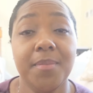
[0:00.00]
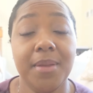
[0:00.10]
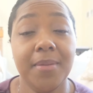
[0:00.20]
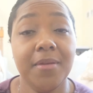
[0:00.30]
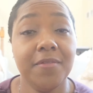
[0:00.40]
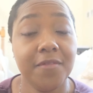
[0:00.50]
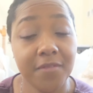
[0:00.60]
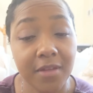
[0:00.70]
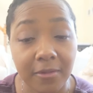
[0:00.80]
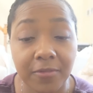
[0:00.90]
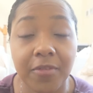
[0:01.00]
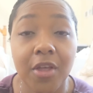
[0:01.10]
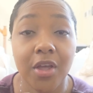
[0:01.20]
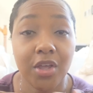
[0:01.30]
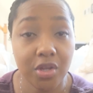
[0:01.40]
be if
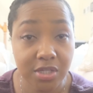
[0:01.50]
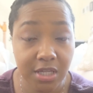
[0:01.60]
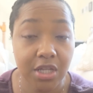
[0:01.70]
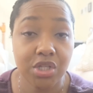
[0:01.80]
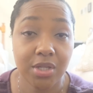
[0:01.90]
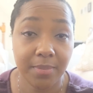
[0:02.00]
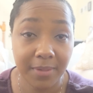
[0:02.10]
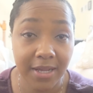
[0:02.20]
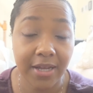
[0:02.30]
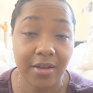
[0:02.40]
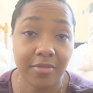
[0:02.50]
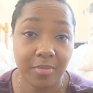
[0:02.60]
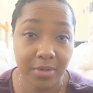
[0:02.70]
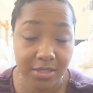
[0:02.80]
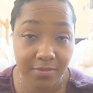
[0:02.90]
you're sticking to the plan of